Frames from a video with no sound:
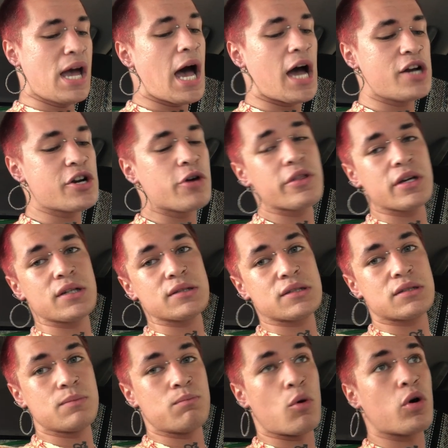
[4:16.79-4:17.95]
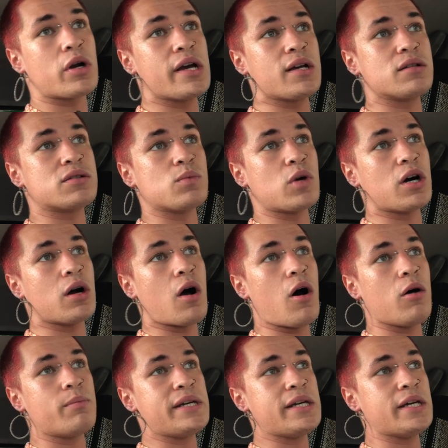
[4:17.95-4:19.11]
I know there's mornings where
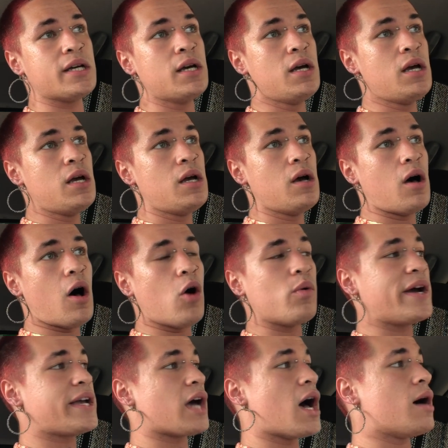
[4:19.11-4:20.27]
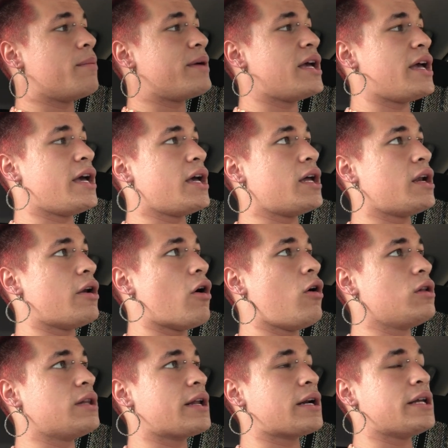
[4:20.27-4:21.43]
I'll wake up and
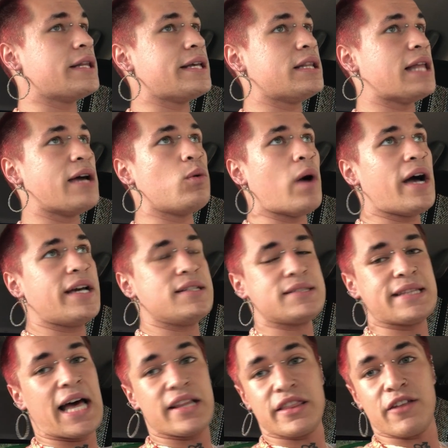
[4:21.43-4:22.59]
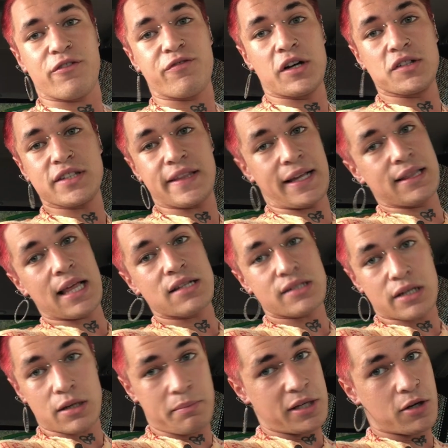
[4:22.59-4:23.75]
I'll literally like, why is that the first thing that's
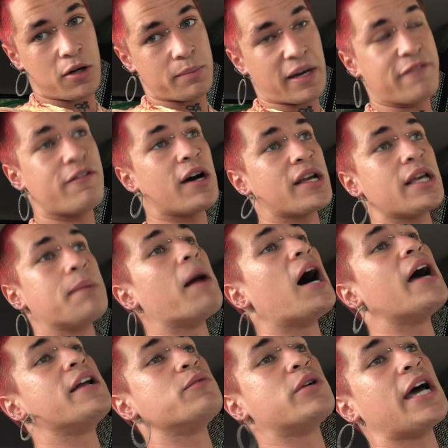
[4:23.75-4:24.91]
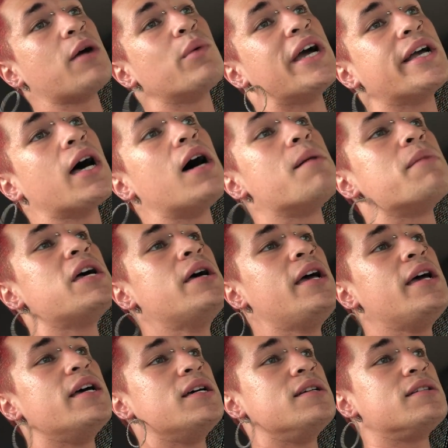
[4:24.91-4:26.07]
gonna be on my fucking mind when I wake up,
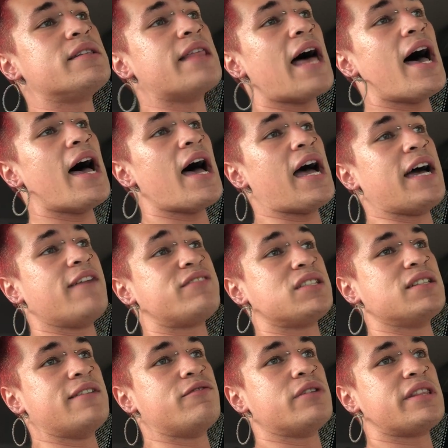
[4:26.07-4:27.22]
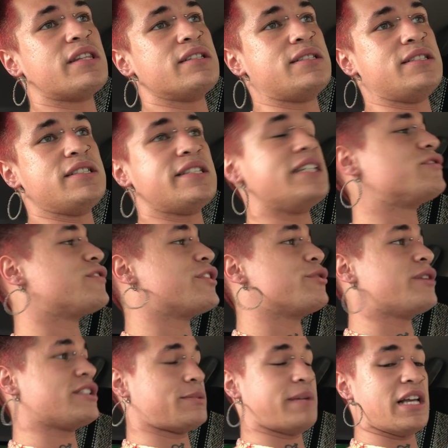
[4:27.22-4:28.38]
is that I have to live with this disease for the
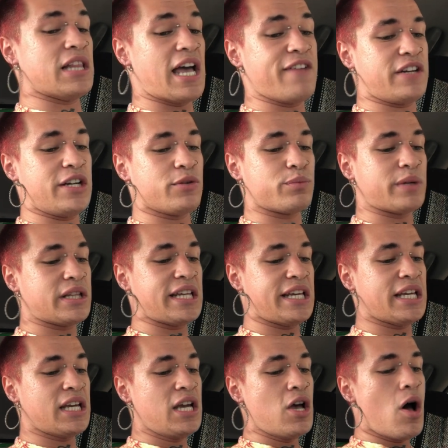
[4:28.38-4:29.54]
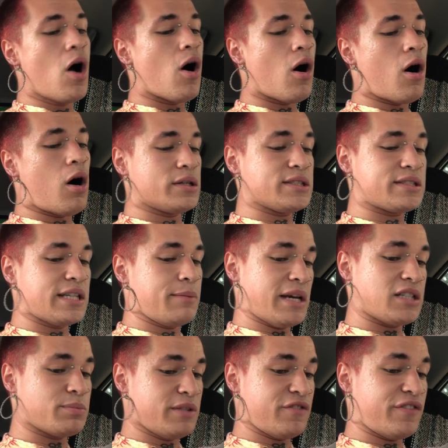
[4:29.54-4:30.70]
rest of my life? And it really honestly
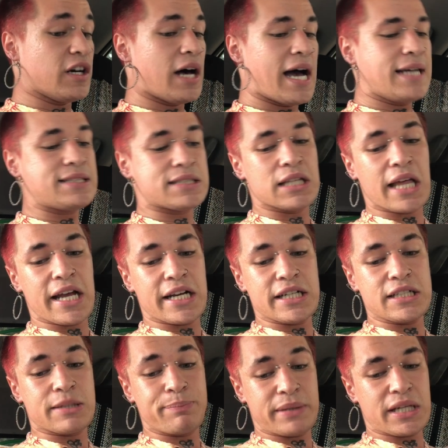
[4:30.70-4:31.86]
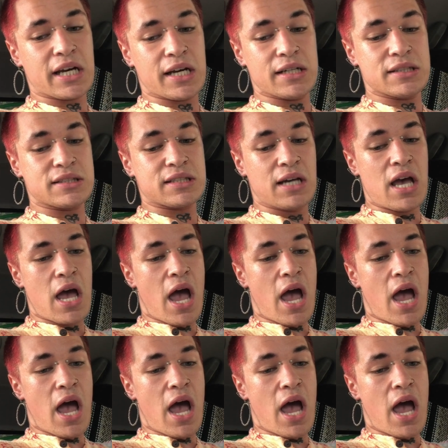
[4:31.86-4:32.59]
makes me feel isolated because